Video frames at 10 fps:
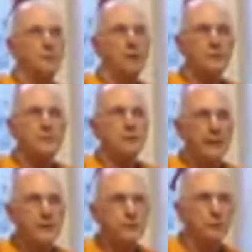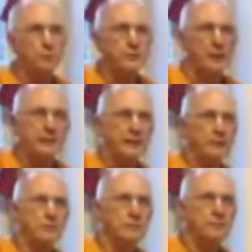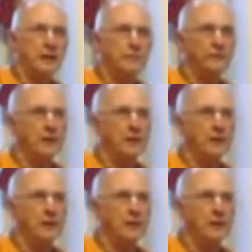Mother Teresa was like that. She became